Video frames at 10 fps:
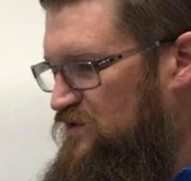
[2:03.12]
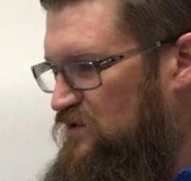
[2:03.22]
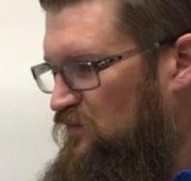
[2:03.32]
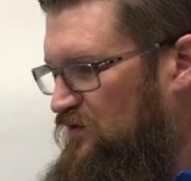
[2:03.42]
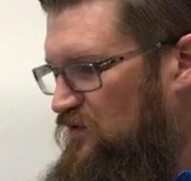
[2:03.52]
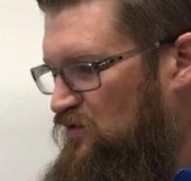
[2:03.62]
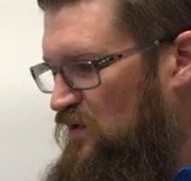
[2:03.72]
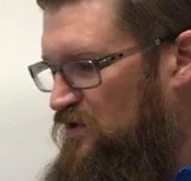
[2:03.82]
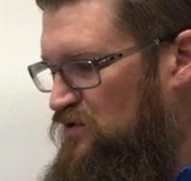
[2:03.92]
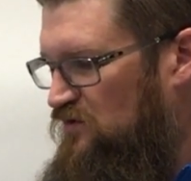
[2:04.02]
system with the
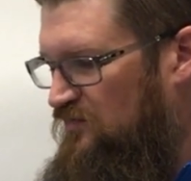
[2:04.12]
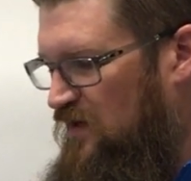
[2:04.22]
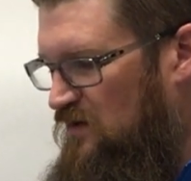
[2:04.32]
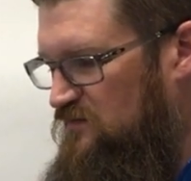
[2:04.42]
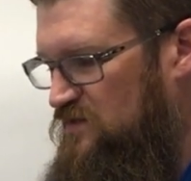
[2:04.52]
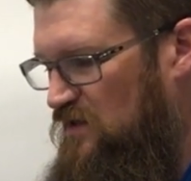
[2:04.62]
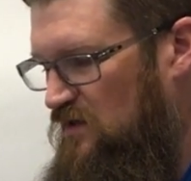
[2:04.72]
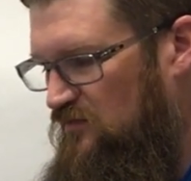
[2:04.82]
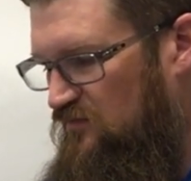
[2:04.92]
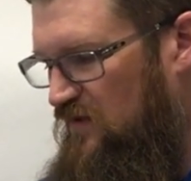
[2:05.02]
directional valves,
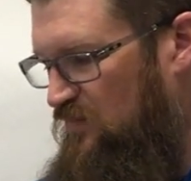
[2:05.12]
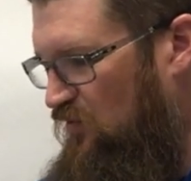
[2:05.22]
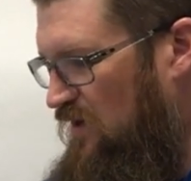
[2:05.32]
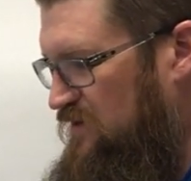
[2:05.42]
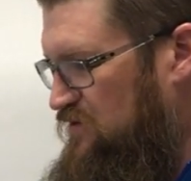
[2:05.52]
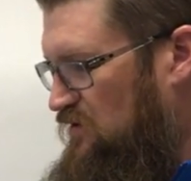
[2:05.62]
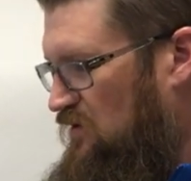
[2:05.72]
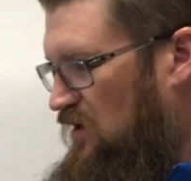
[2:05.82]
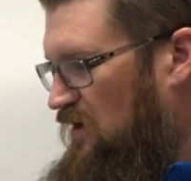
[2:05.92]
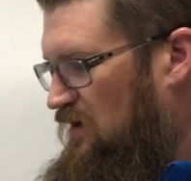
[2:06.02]

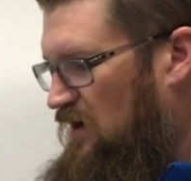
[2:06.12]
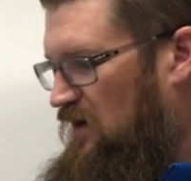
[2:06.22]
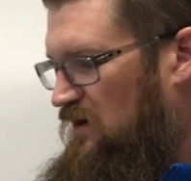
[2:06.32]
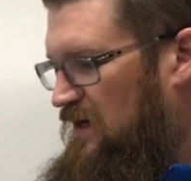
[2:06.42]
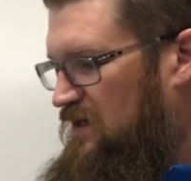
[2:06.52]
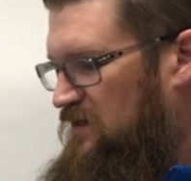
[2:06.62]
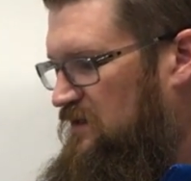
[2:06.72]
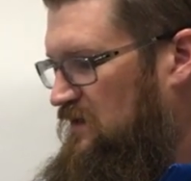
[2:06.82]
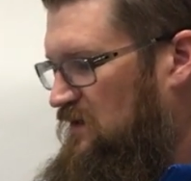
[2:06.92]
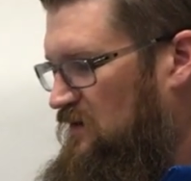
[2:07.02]
vaporizer, and
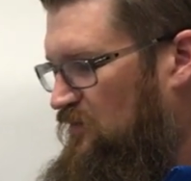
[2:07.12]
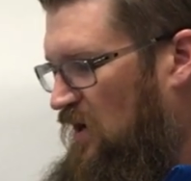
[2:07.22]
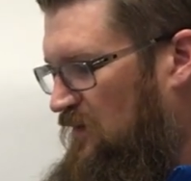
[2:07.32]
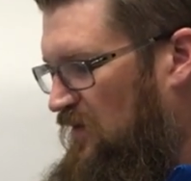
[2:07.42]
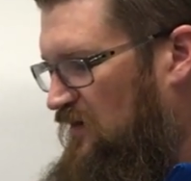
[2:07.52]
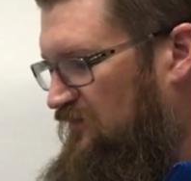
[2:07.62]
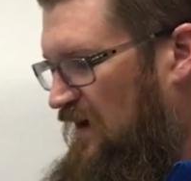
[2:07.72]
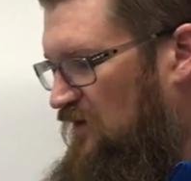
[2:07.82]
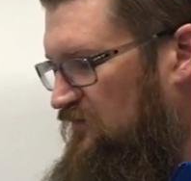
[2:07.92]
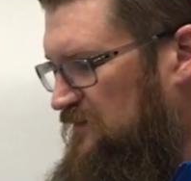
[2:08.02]
the pop-off
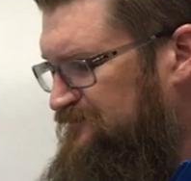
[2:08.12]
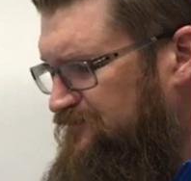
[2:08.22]
valve.